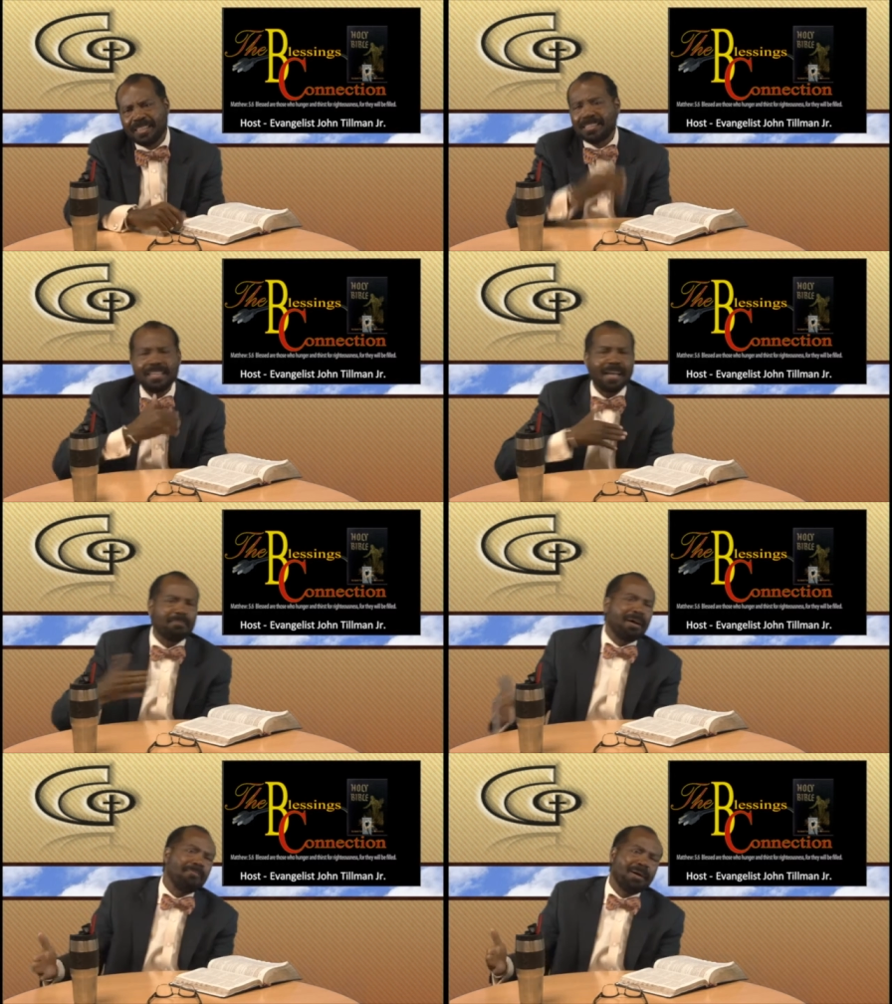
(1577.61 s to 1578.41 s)
It's not
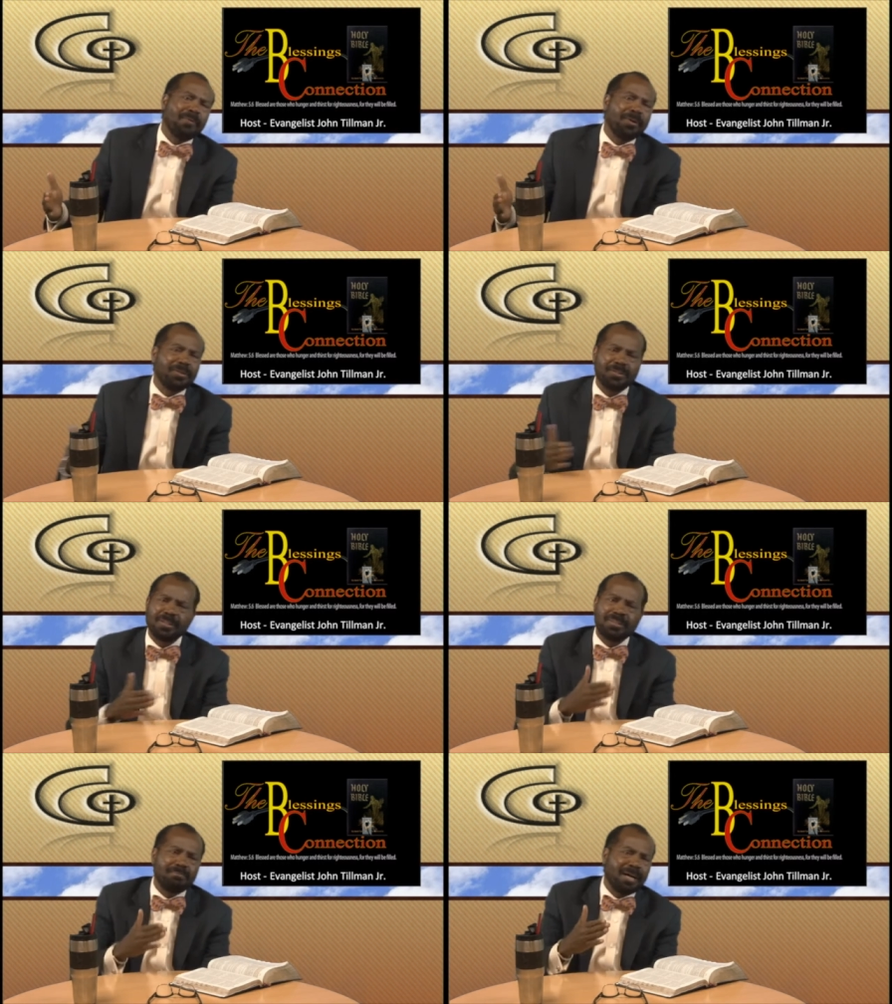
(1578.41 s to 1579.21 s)
about my works,
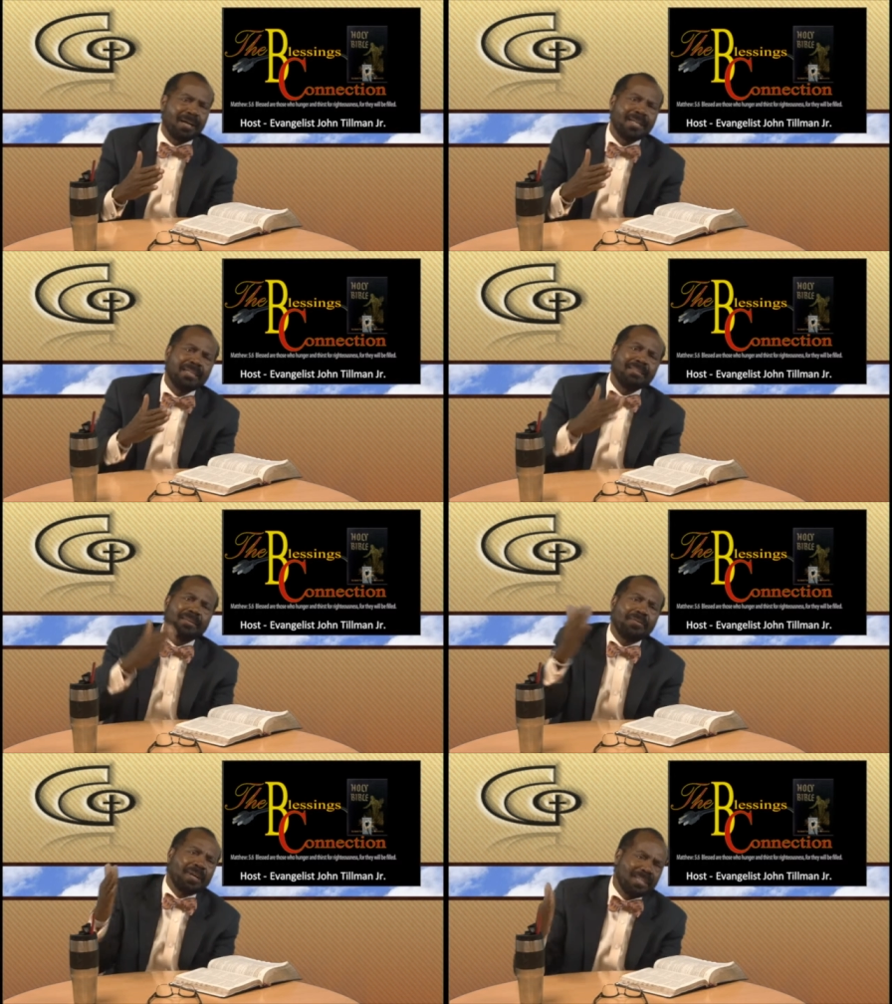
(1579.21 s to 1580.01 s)
it's about
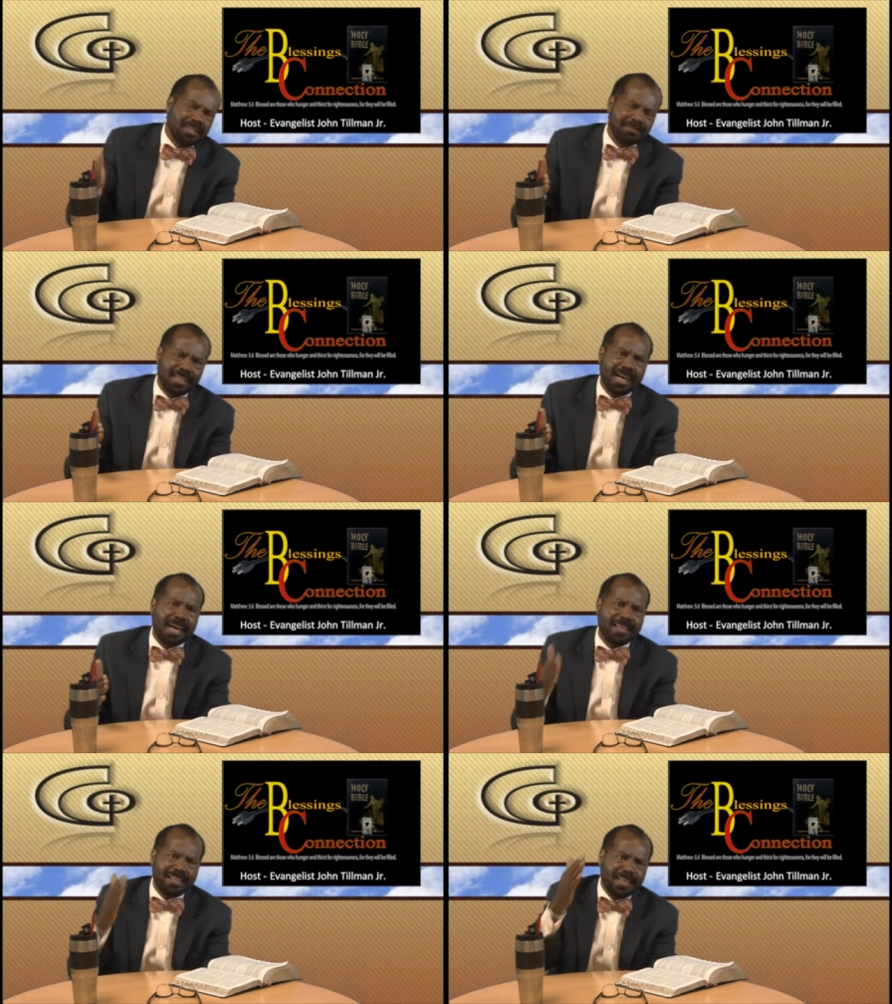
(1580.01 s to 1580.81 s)
the grace of
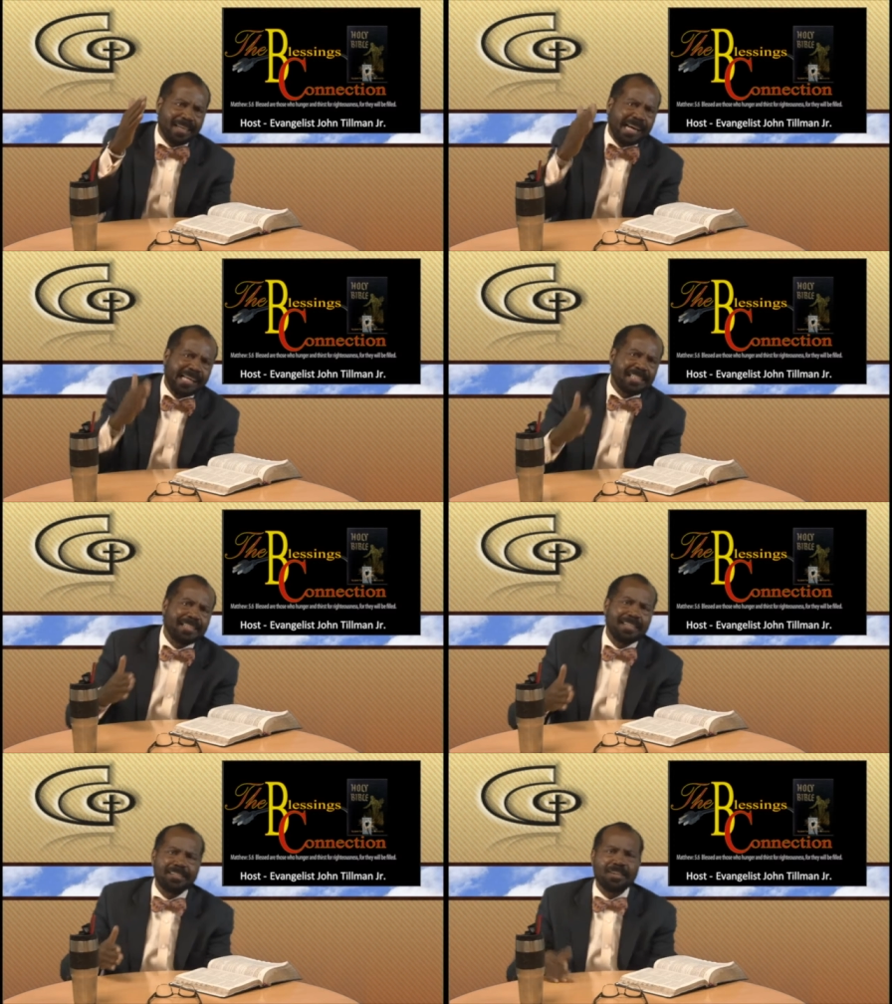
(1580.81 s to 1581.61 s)
God and that God
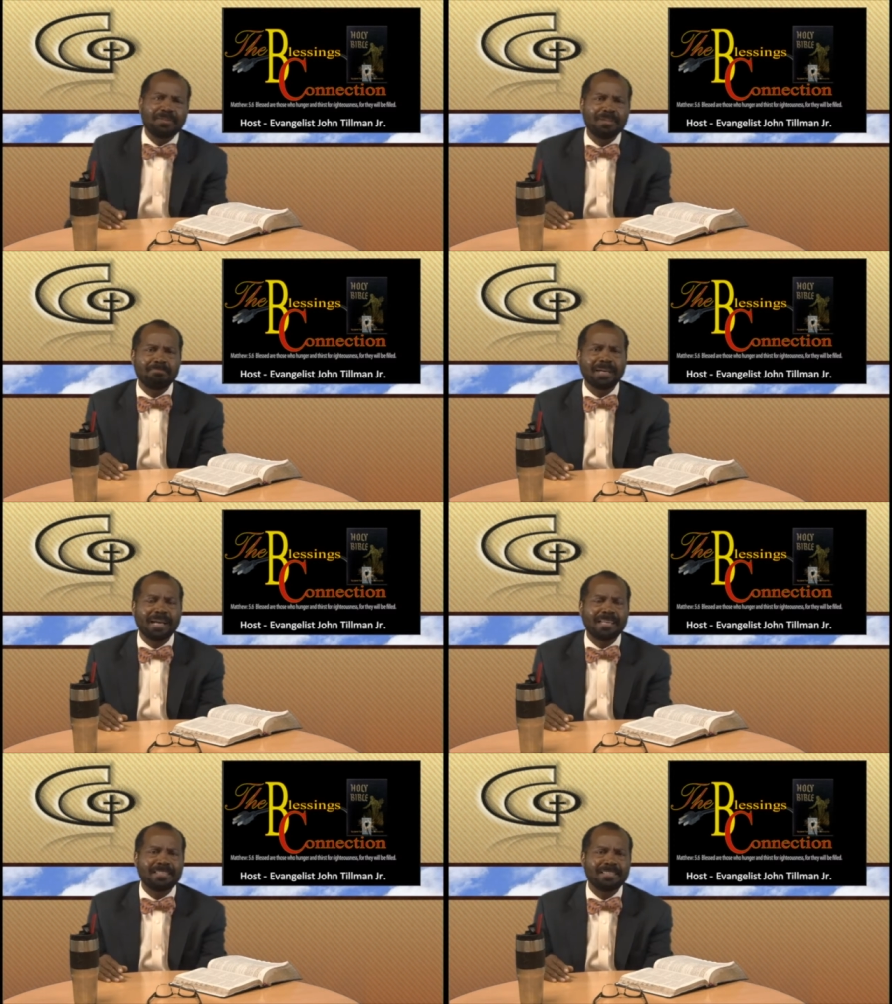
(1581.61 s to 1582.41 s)
sent his only
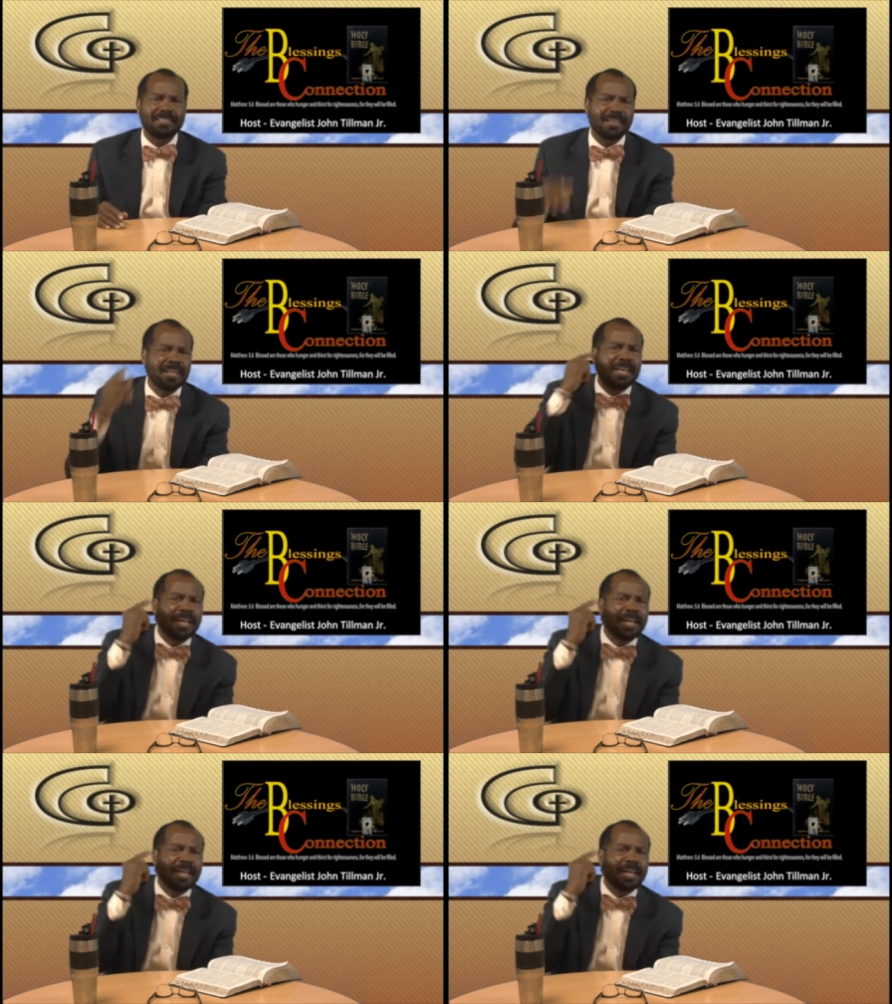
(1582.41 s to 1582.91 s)
begotten Son.